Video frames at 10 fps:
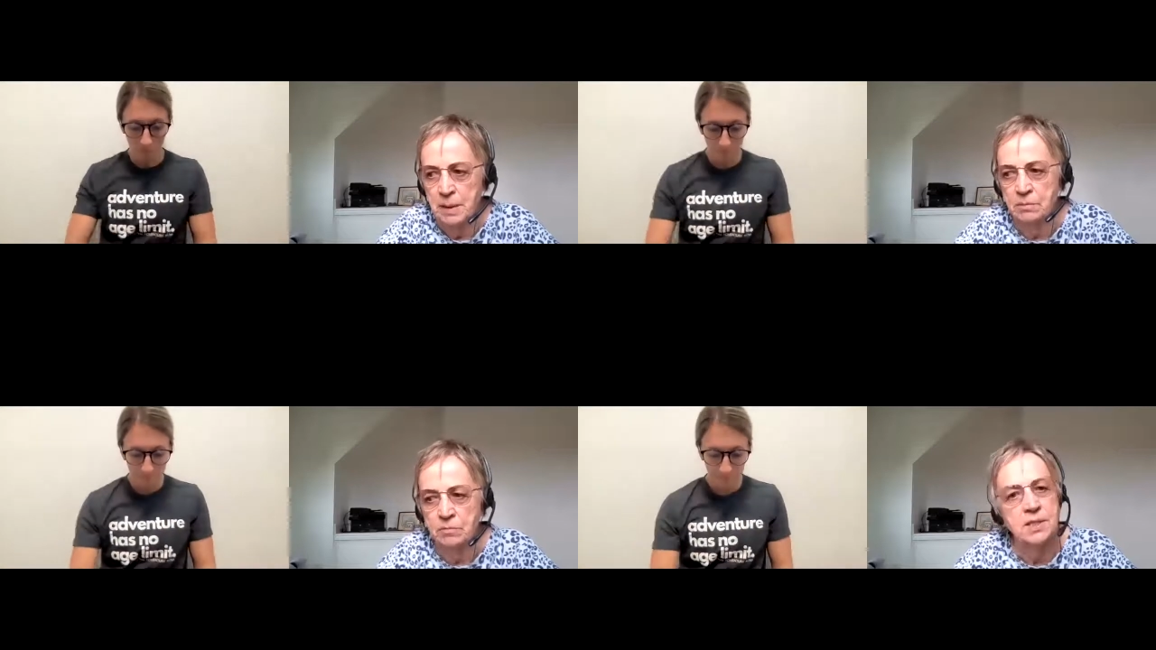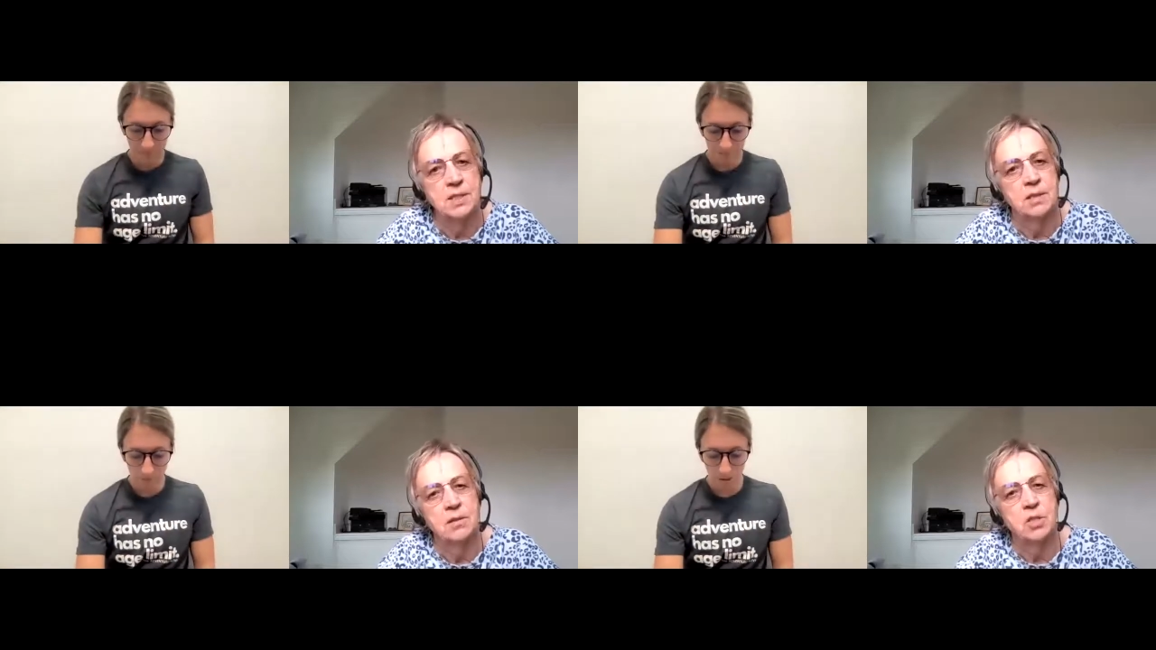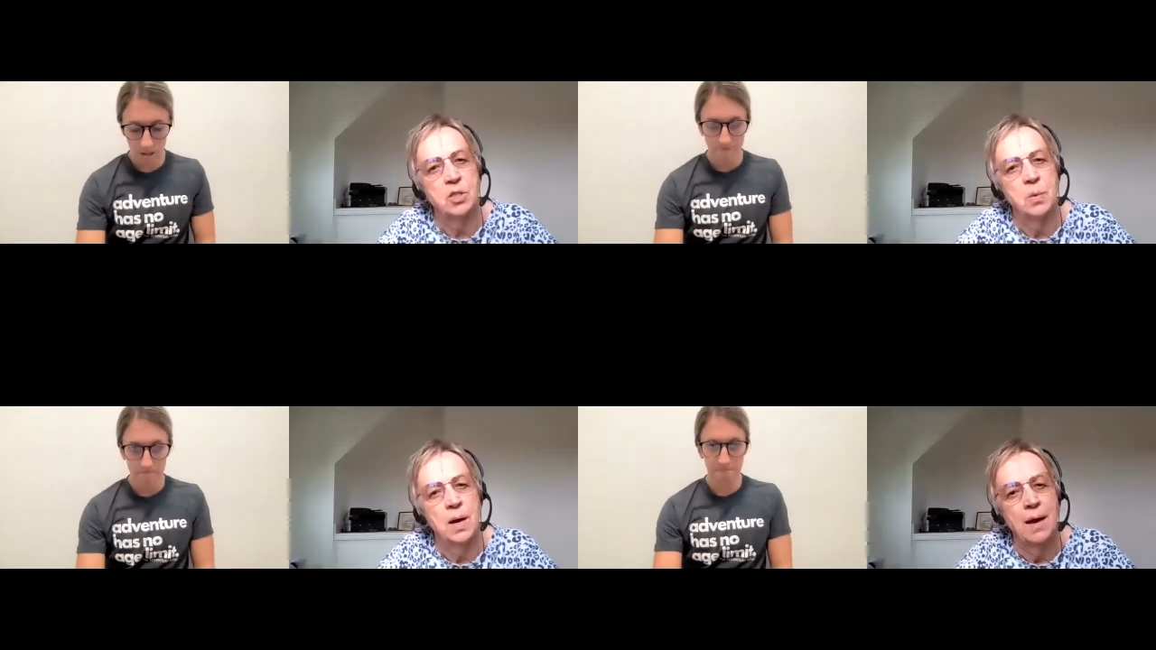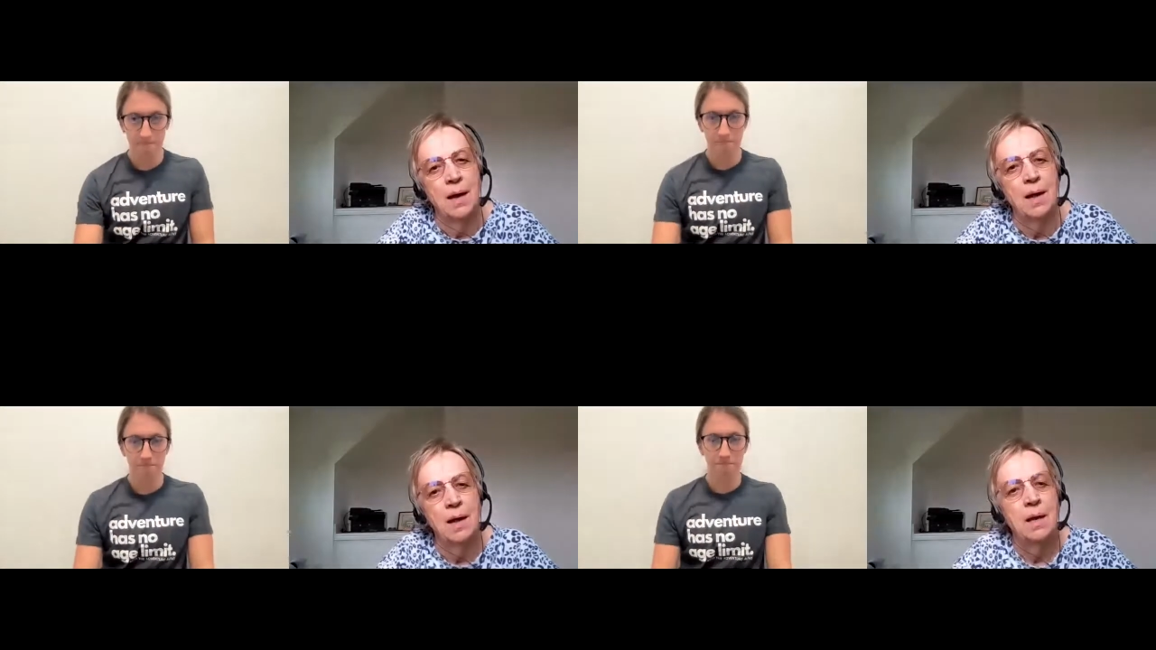Speaker 1: about research
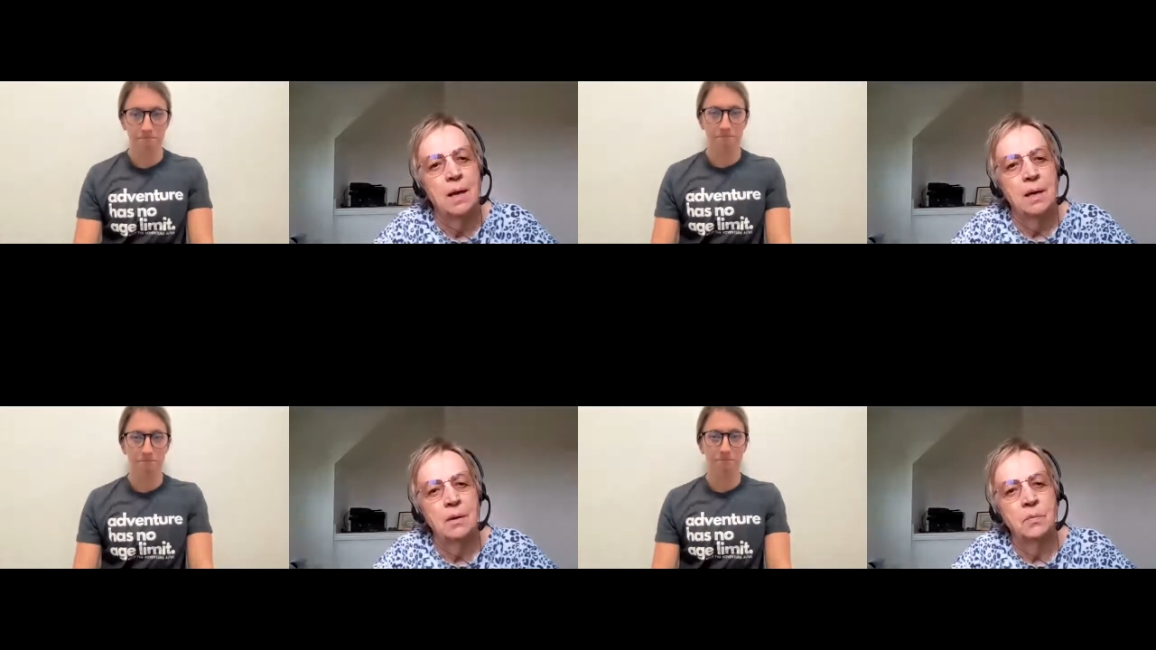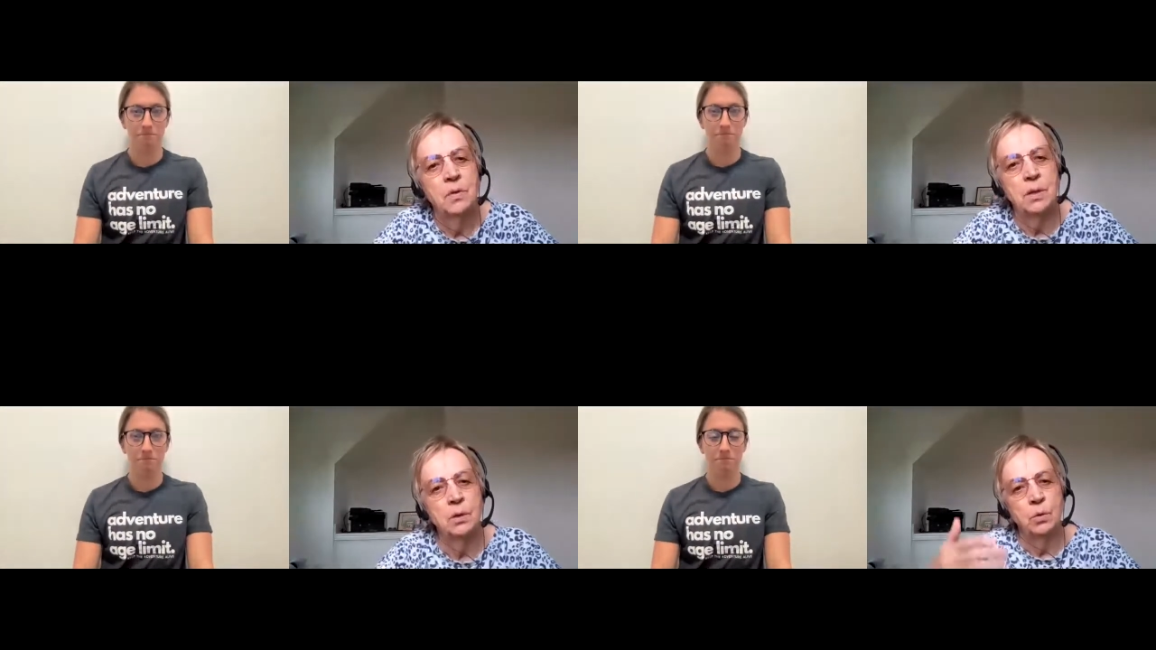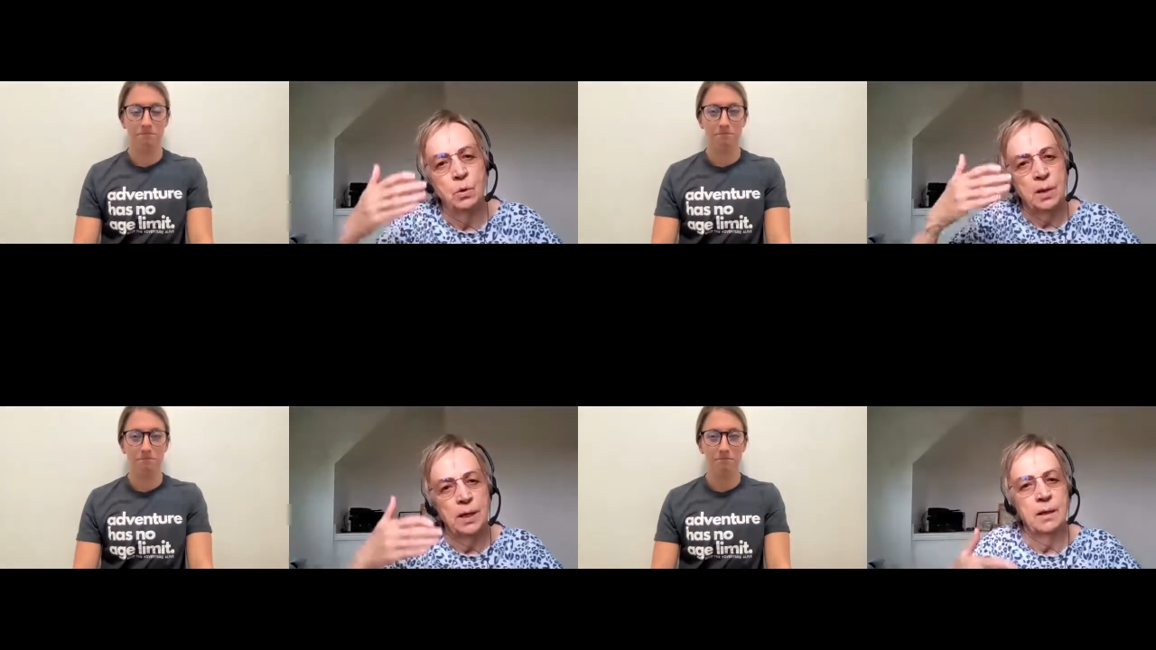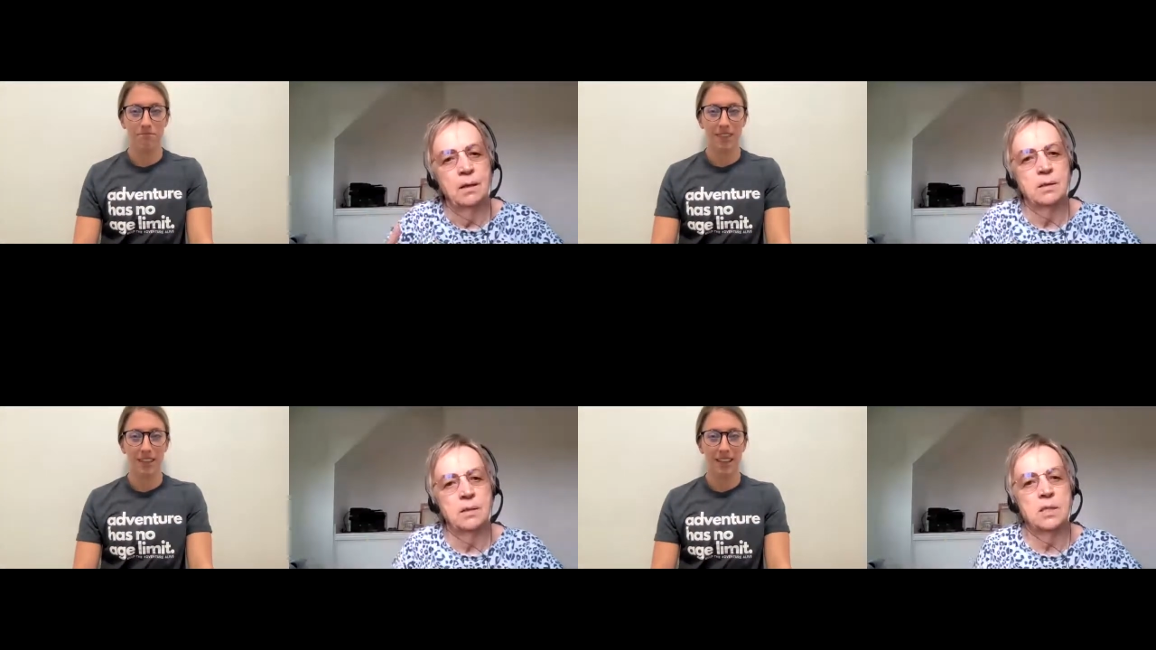where looking
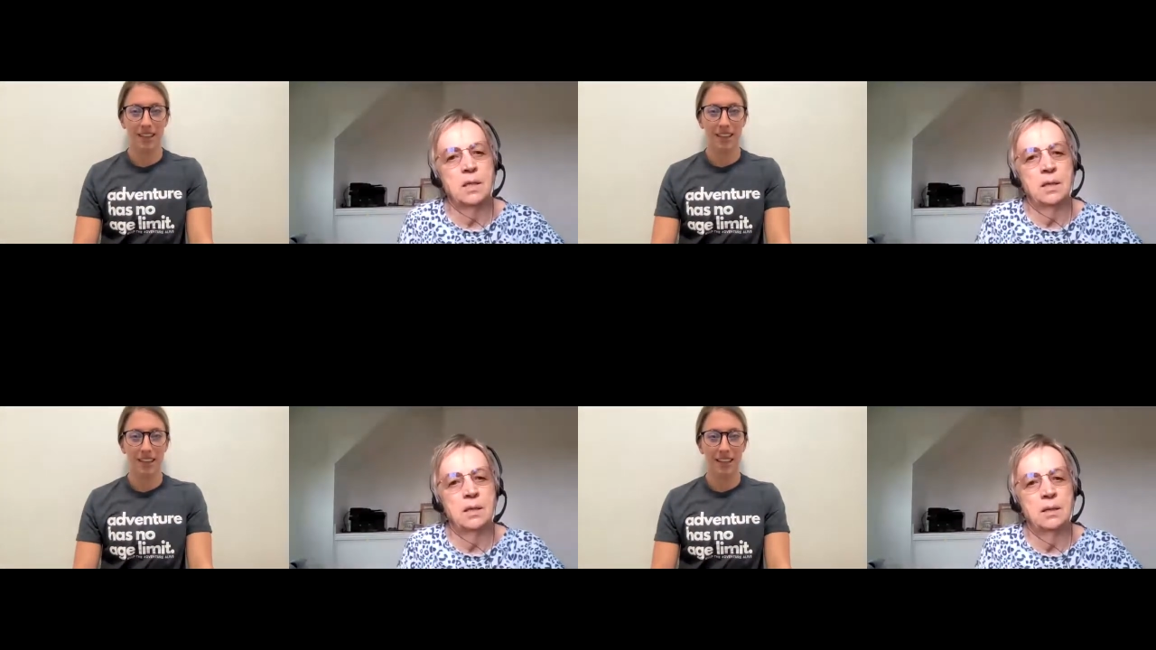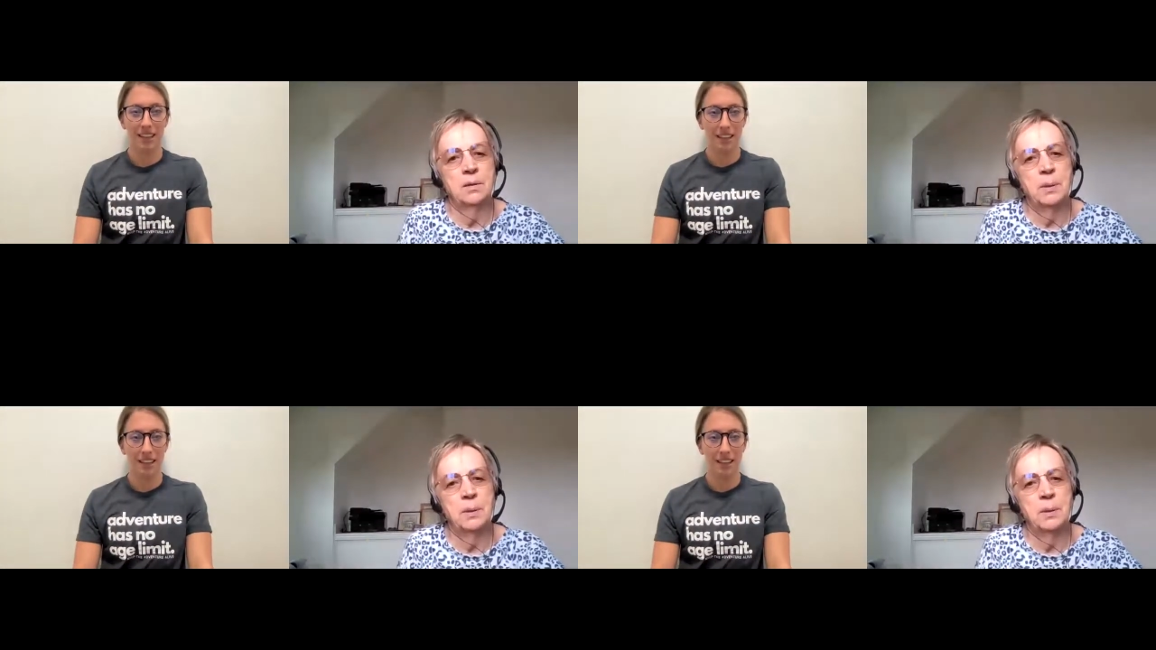at uh,